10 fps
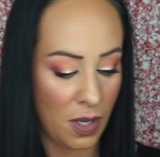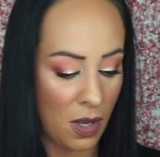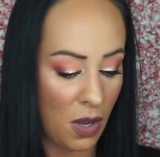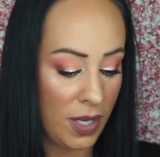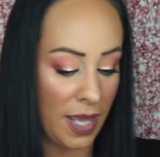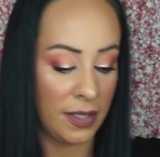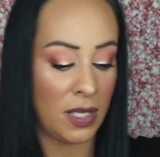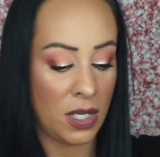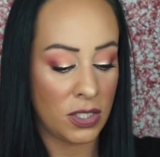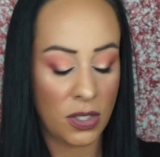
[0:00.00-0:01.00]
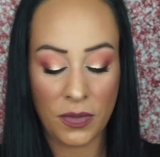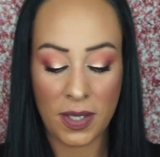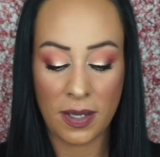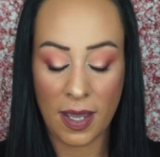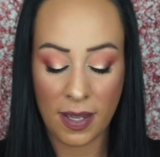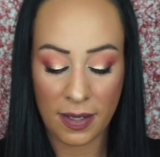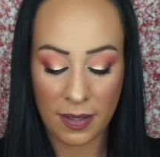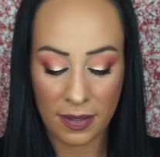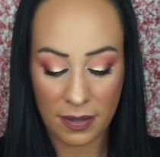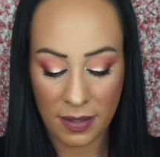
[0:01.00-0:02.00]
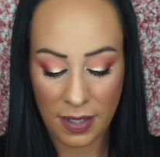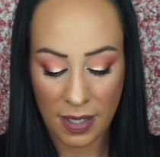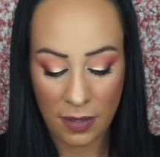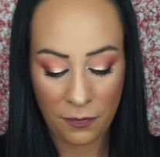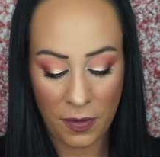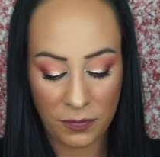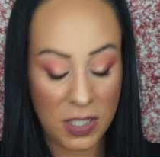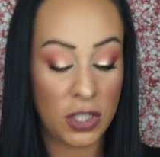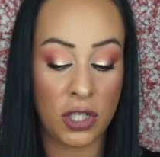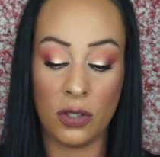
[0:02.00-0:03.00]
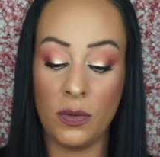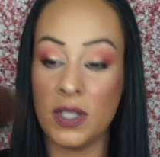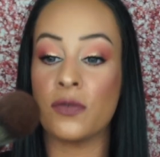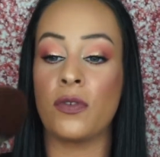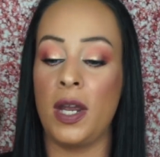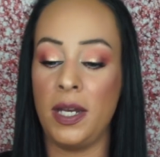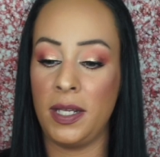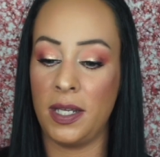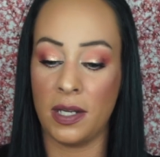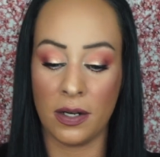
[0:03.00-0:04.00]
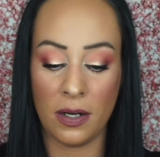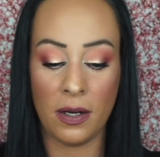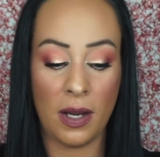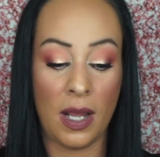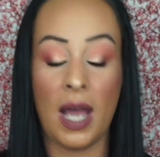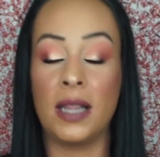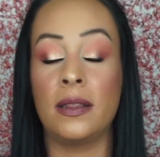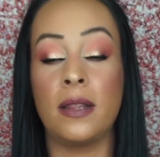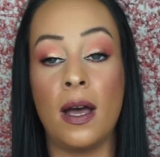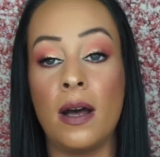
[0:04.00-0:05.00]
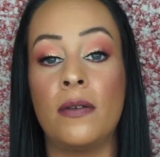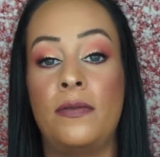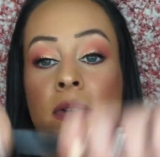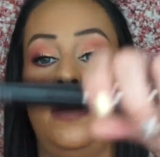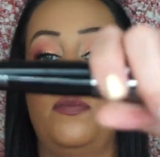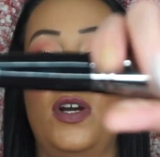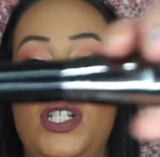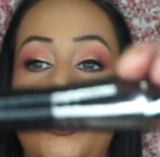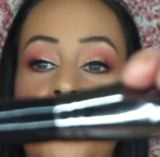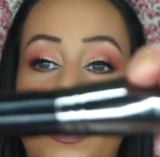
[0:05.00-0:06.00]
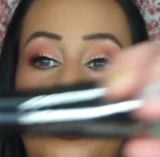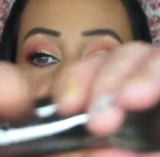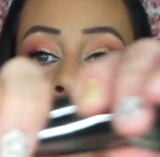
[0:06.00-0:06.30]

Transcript: Okay, so the E52 is right here. I love brushes like this.